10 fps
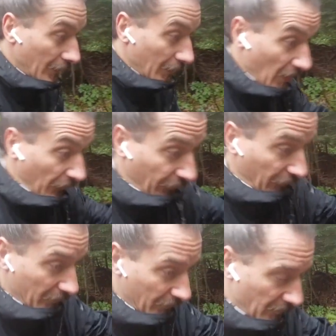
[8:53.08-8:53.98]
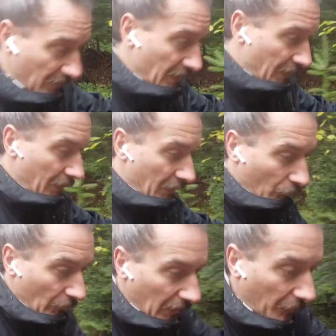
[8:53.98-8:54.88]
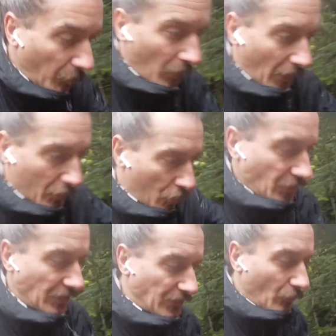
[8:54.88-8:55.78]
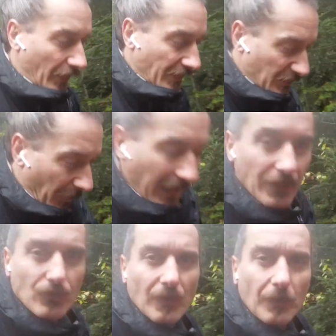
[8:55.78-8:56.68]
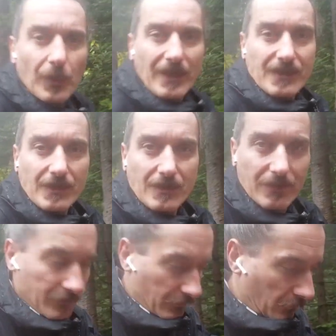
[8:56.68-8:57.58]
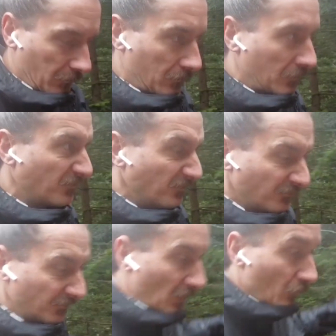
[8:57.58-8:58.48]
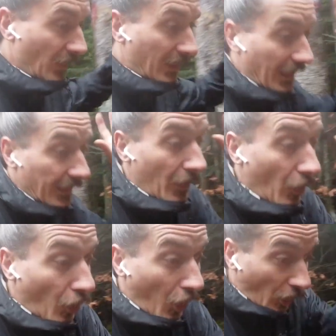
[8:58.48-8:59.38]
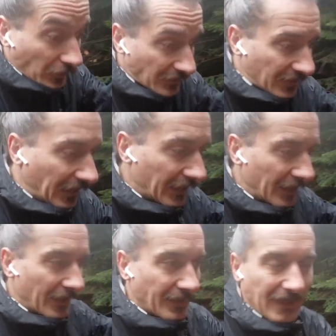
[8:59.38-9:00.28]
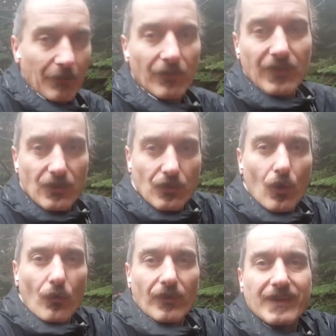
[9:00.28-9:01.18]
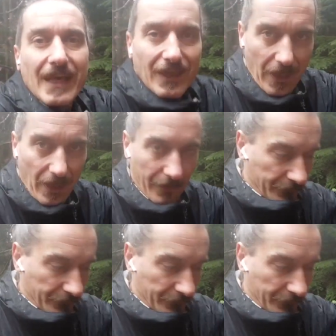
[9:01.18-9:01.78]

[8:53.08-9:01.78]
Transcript: If we can pull our conscious awareness back into the present, we can halt some of this overthinking.